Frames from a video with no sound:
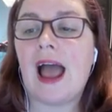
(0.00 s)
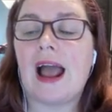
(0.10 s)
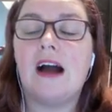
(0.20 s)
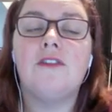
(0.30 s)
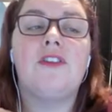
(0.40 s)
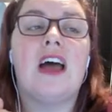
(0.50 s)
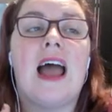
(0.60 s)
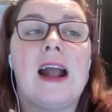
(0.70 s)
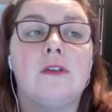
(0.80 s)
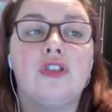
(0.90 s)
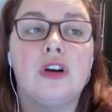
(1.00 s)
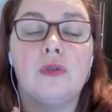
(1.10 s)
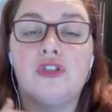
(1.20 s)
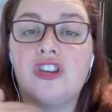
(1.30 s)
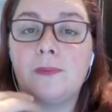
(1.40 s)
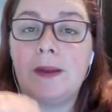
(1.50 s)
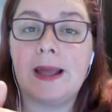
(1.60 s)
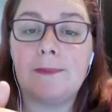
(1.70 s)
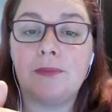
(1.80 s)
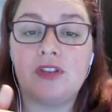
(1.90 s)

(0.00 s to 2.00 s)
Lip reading: have a household split.